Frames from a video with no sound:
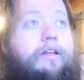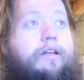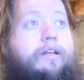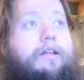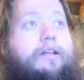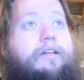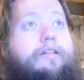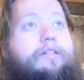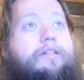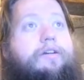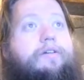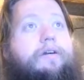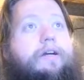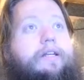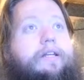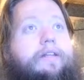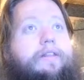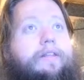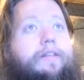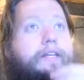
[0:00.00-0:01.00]
So
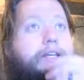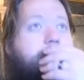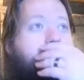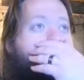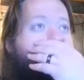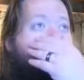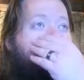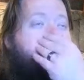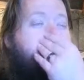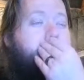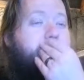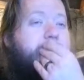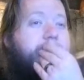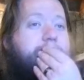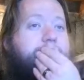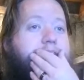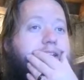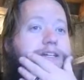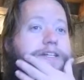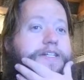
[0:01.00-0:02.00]
another thing too
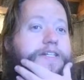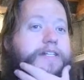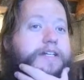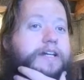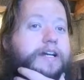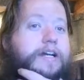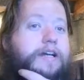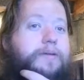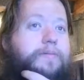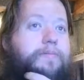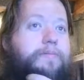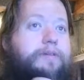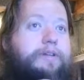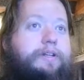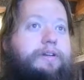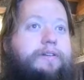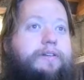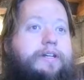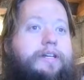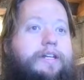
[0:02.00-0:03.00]
is when
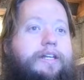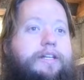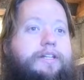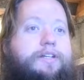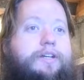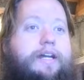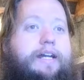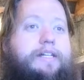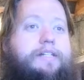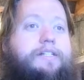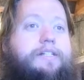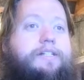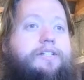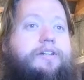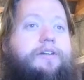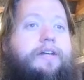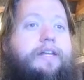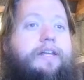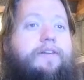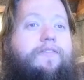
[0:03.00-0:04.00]
you're looking at your assets, you
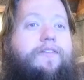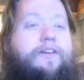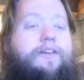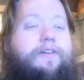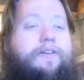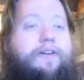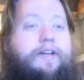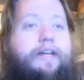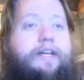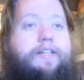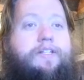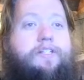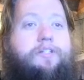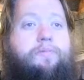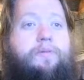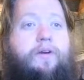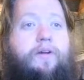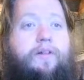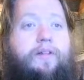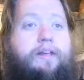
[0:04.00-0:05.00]
can even create
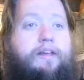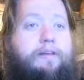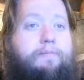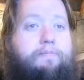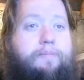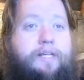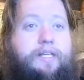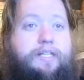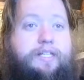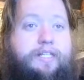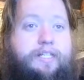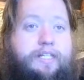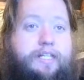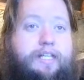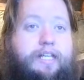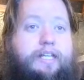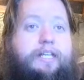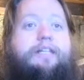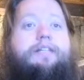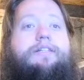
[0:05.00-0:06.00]
small
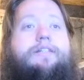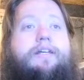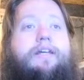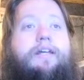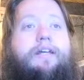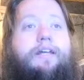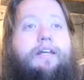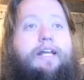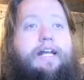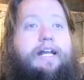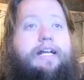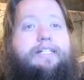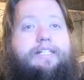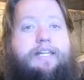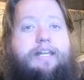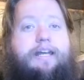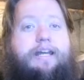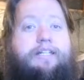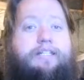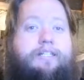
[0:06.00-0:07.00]
NPCs as an
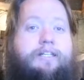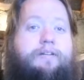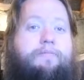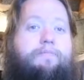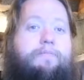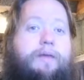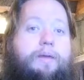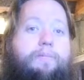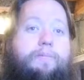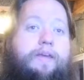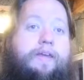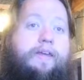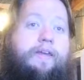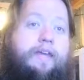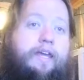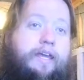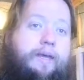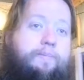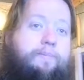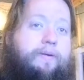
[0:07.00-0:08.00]
asset. Maybe
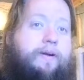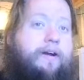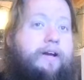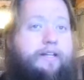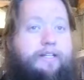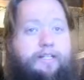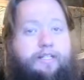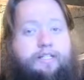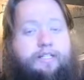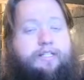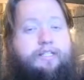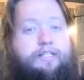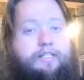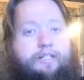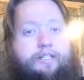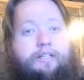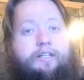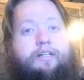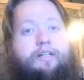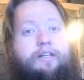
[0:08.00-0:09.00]
he brought an
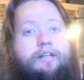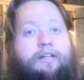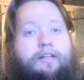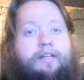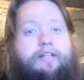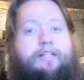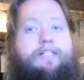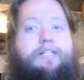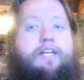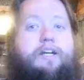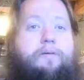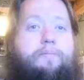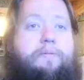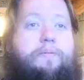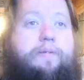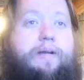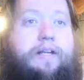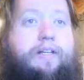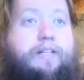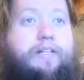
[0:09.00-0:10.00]
assistant to help him
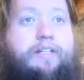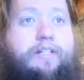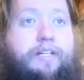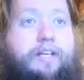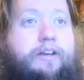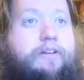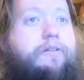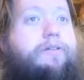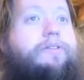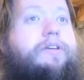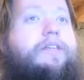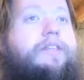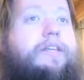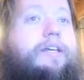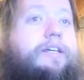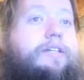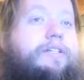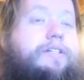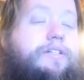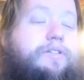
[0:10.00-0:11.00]
out in his heralding
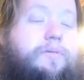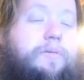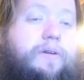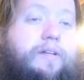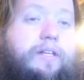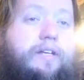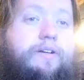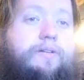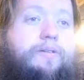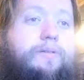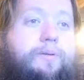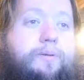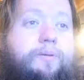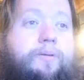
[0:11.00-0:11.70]
things. It's really cool.